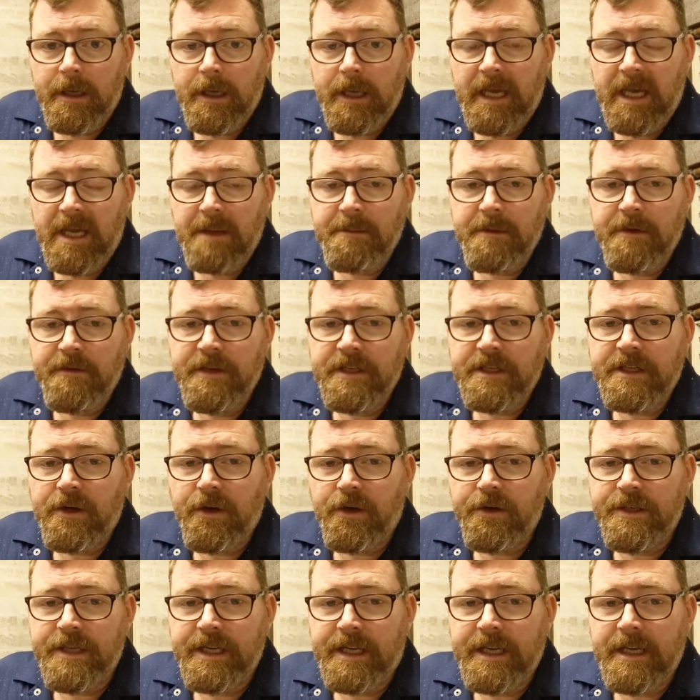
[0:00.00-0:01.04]
You just
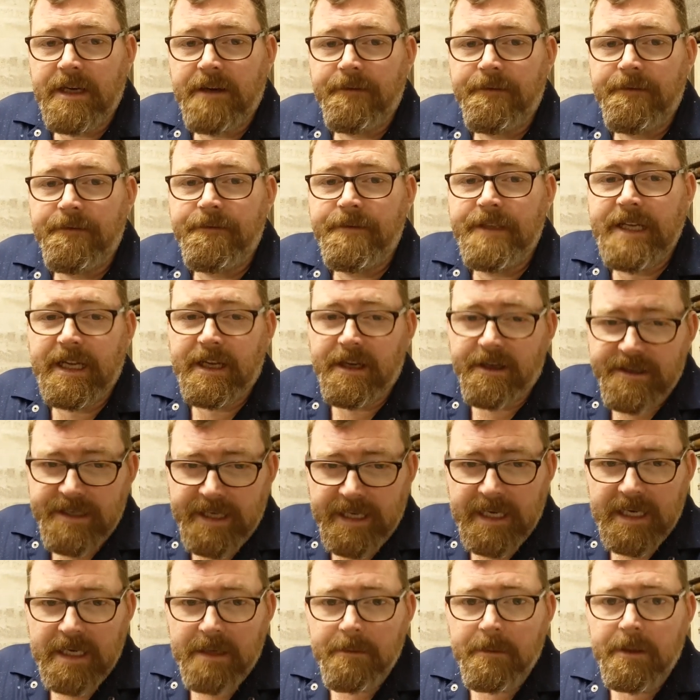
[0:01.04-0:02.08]
got to kind of take your
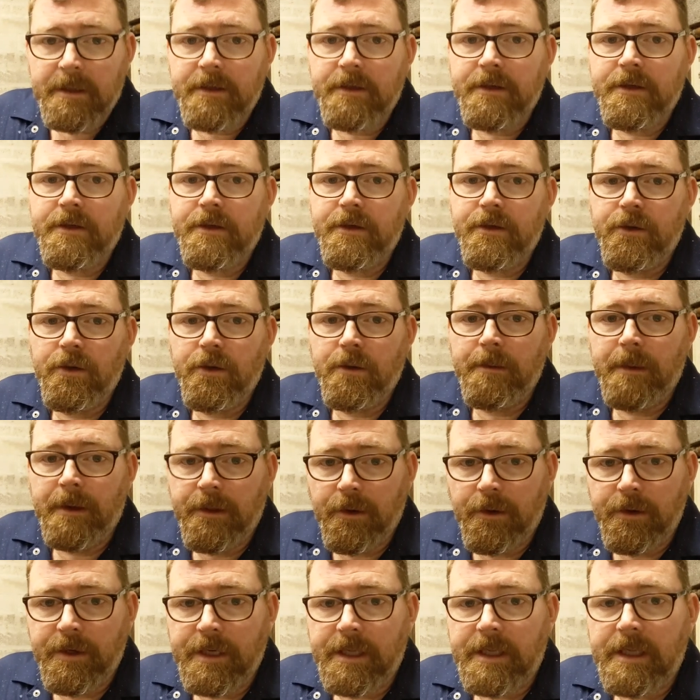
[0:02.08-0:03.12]
time and do it
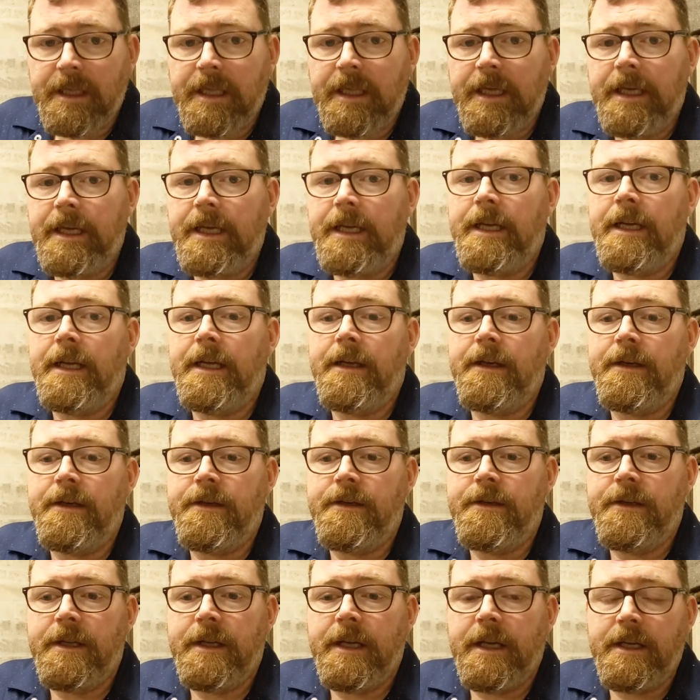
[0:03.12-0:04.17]
methodically
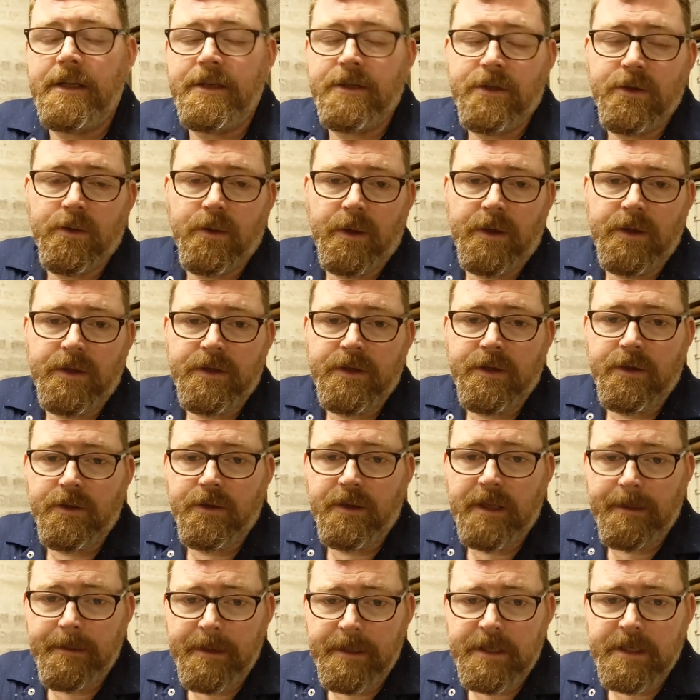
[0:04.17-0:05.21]
and so on. So
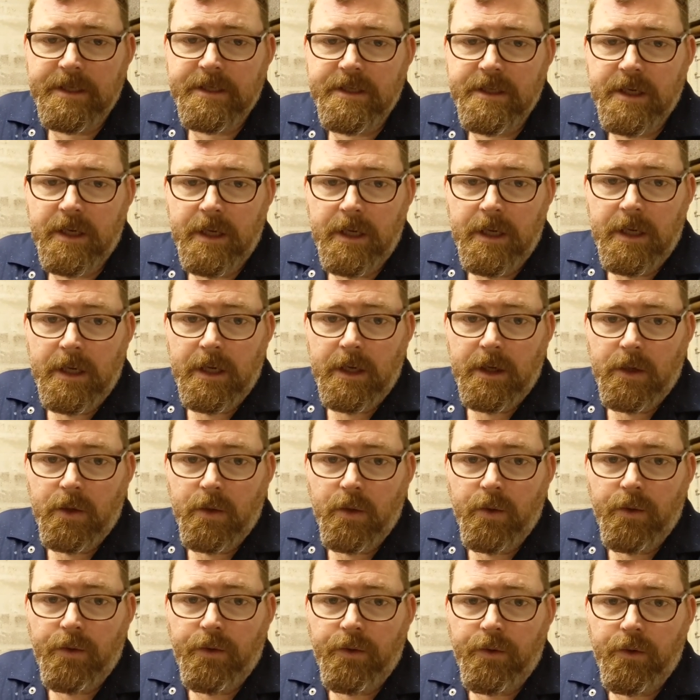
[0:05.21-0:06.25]
let me just
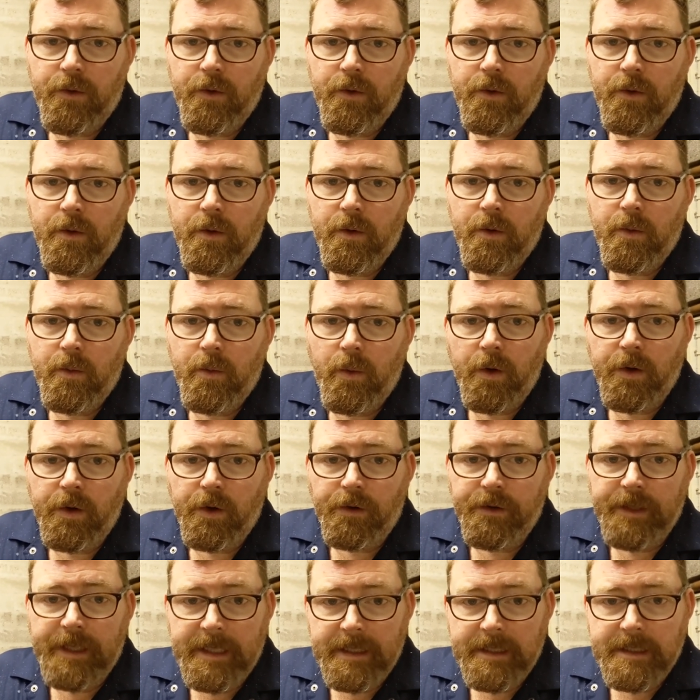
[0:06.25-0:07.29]
go through what
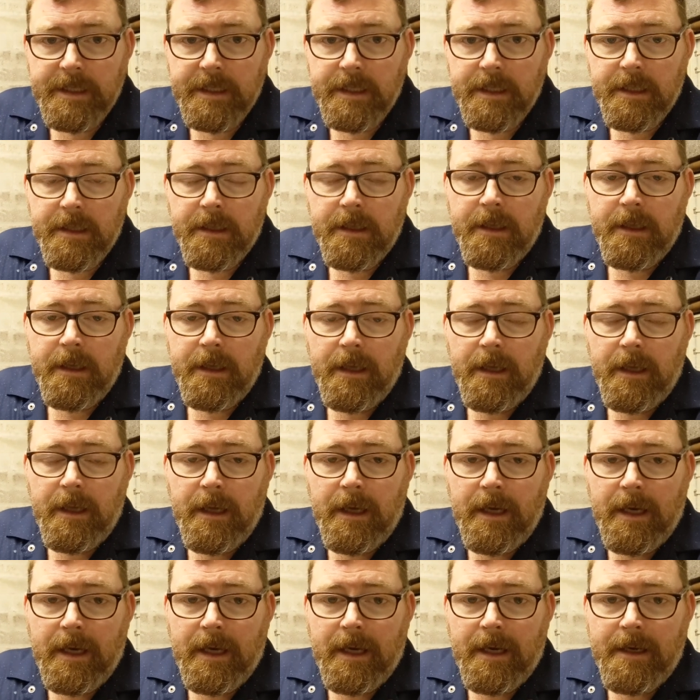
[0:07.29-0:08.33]
you'll need,
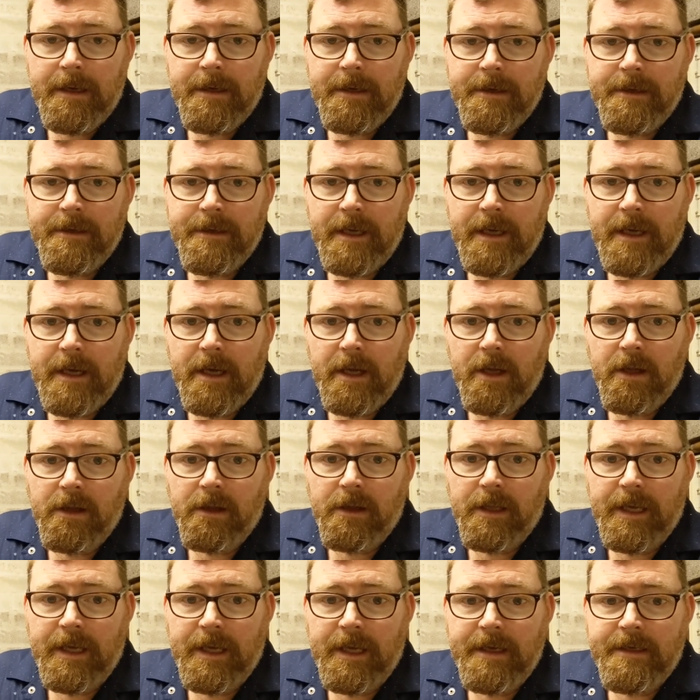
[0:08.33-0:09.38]
and
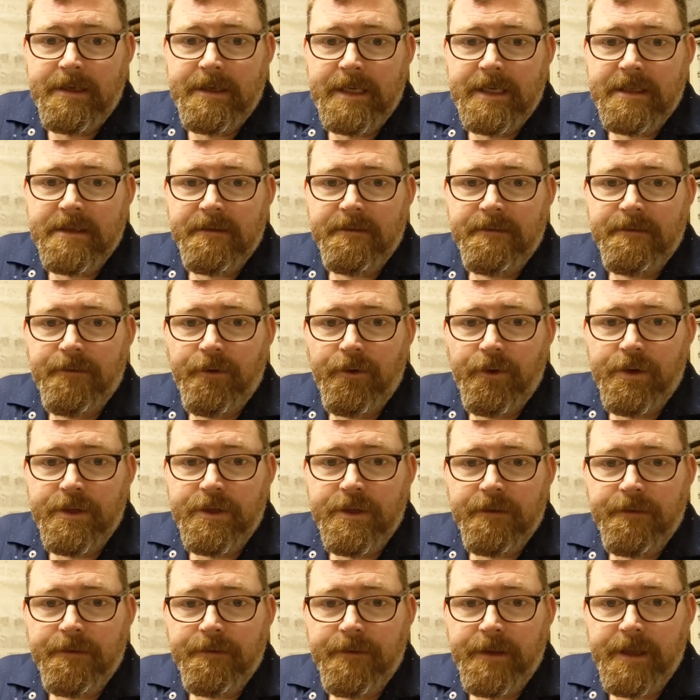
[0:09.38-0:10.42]
I'll take some photos
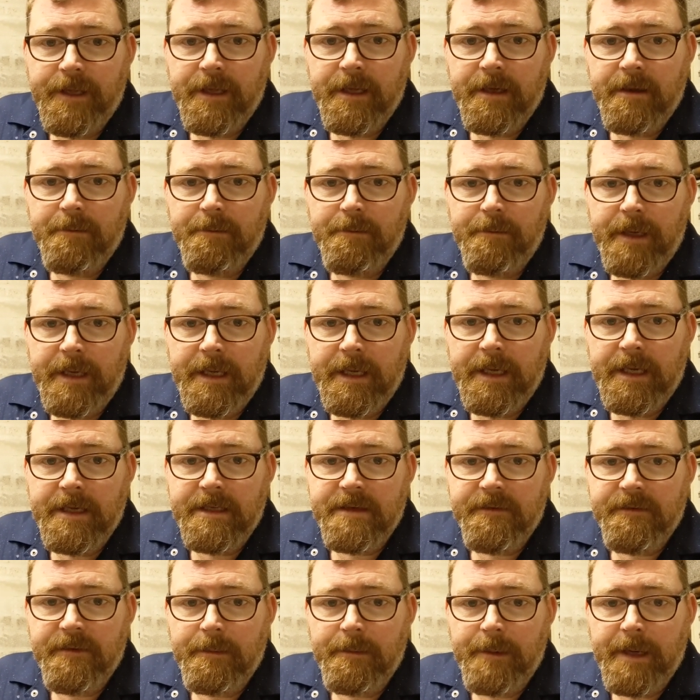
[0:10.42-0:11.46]
of the
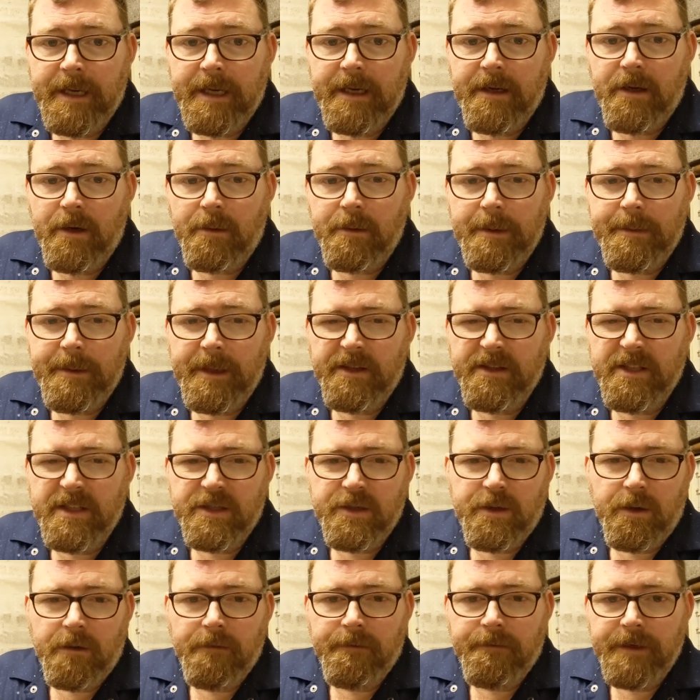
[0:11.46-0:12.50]
areas of the bike, or maybe I'll
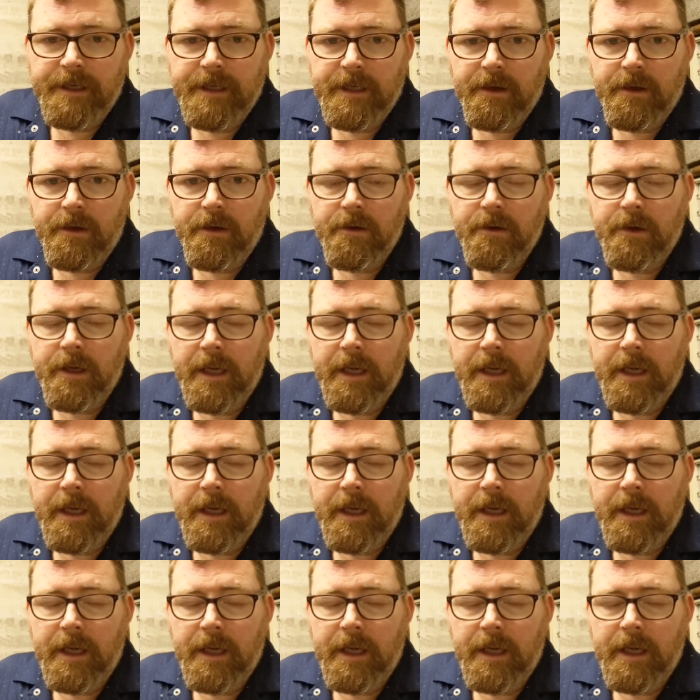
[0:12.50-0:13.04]
just do it in video,